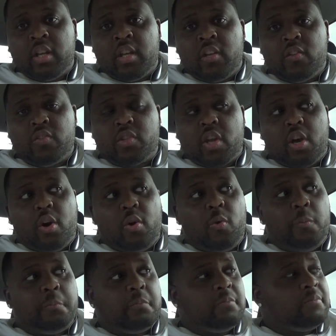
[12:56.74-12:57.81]

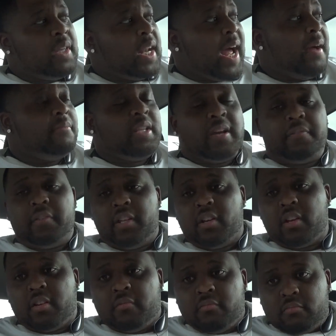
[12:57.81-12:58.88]
So, and I'm definitely
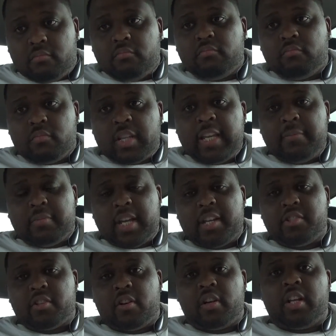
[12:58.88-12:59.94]
gonna keep that
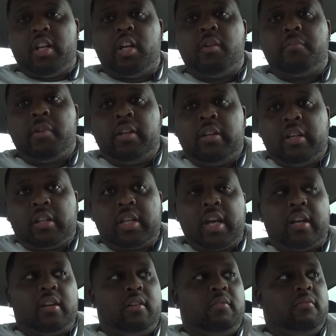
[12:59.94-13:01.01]
journey up and
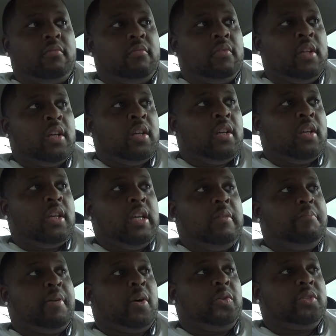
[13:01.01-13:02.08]
kind of
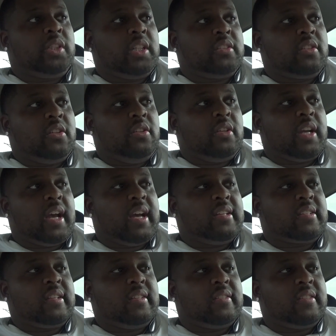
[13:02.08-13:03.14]
keep posting so you
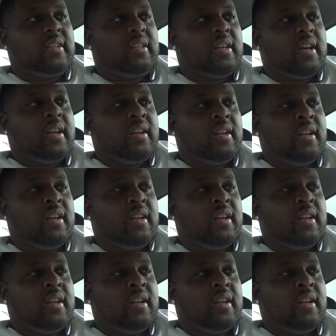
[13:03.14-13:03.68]
guys can see that.